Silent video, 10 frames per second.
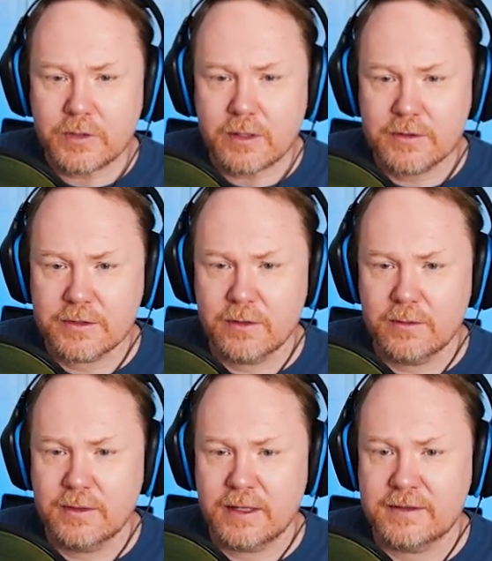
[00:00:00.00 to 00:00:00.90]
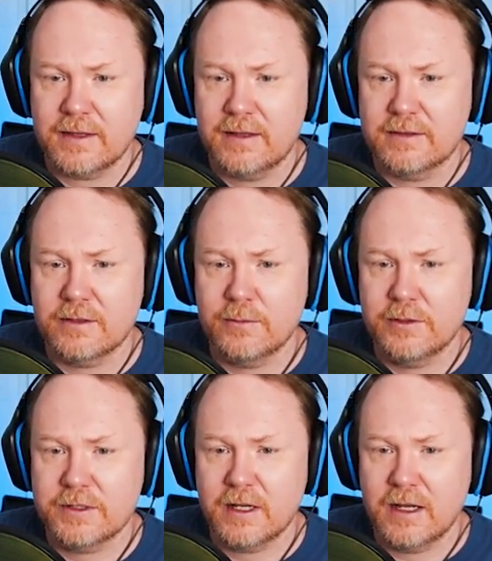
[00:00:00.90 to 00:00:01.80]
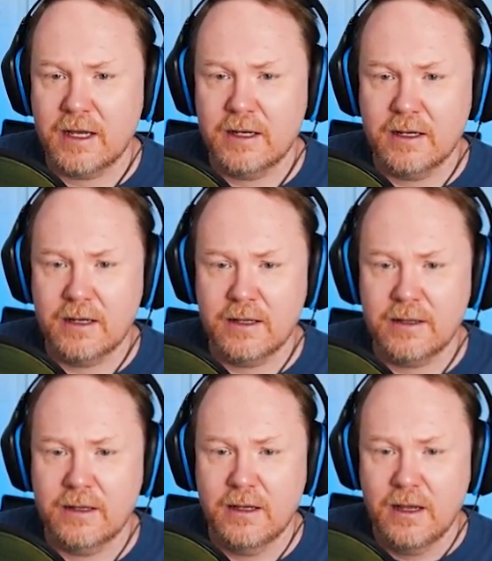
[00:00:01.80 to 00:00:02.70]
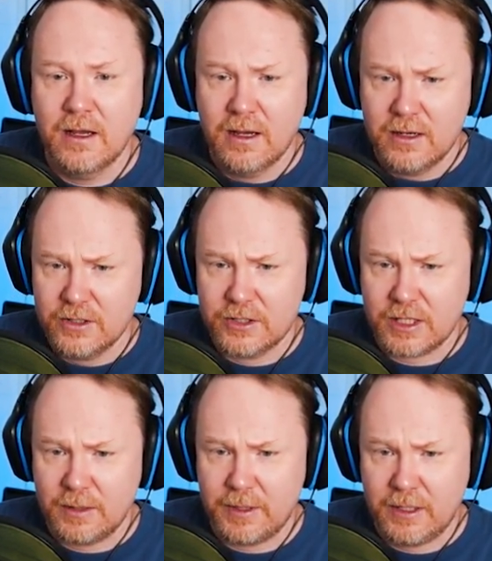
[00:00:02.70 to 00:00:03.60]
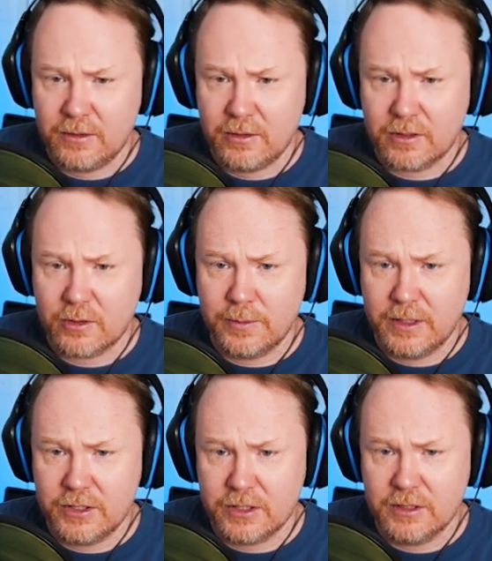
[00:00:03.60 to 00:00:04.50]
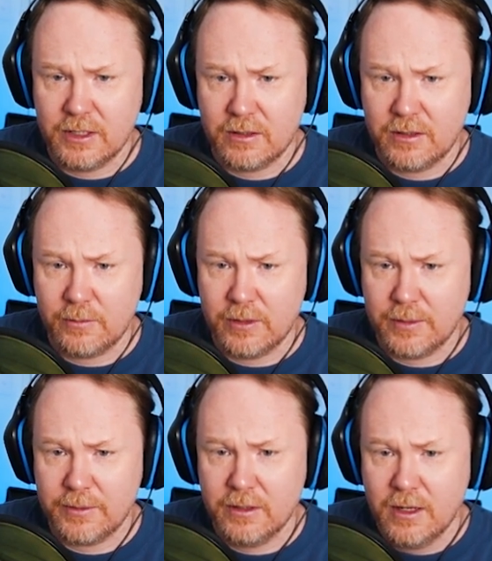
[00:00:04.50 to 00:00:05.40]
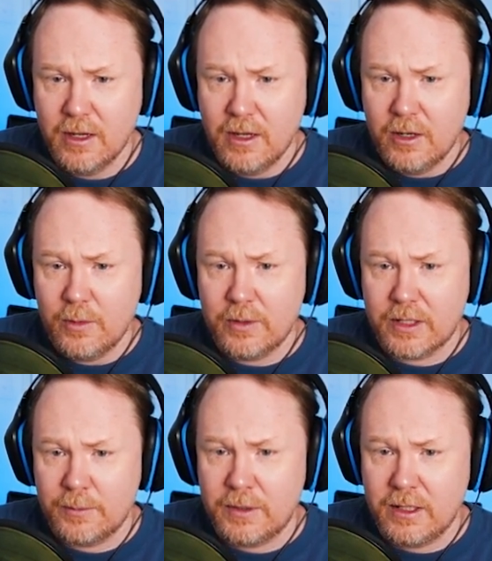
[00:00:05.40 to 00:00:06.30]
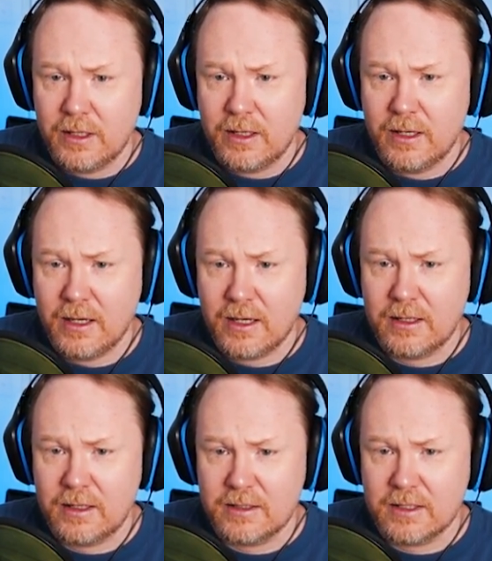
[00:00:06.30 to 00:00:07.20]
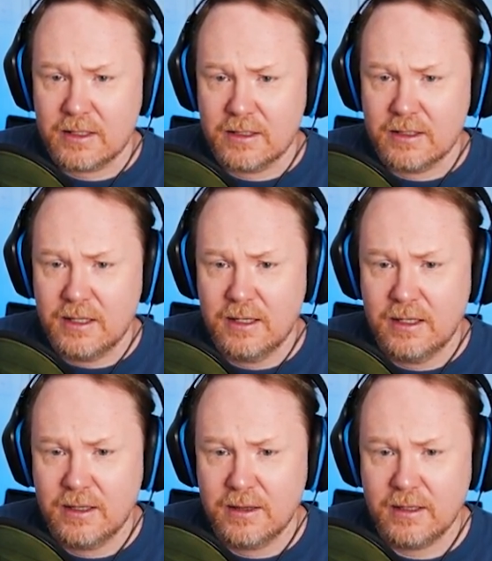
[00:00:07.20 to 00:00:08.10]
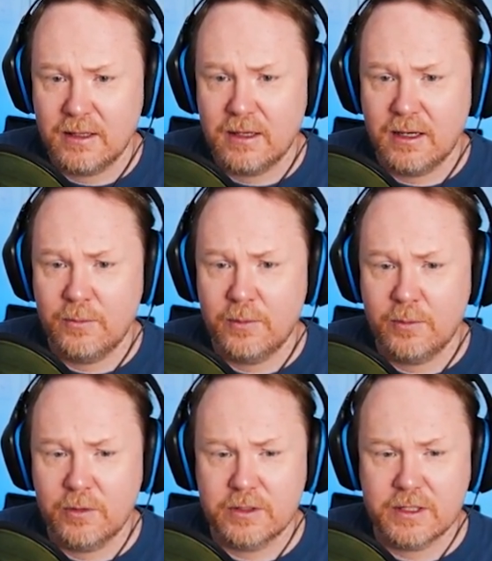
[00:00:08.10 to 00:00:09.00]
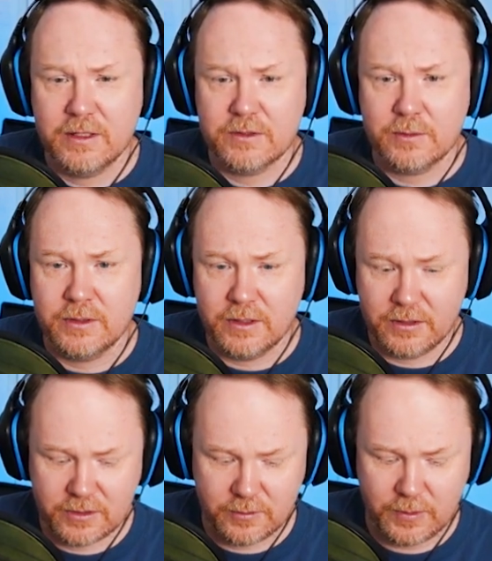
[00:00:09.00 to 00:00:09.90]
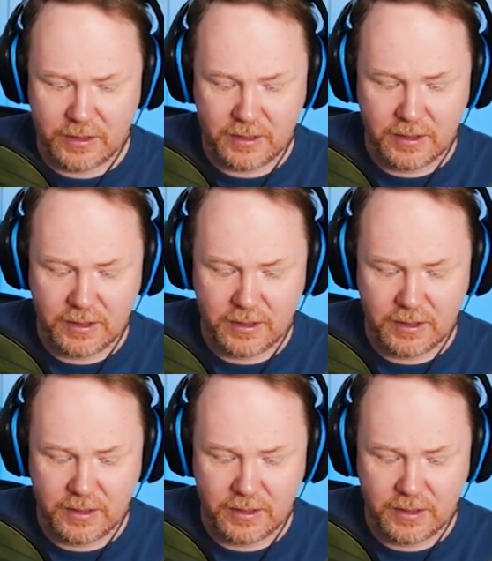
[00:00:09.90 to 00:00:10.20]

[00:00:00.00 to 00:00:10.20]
So that's that. So we're just going to add another shape here, not a combination. How did that one happen? I'm going to come here, add another target there, and we want this one to be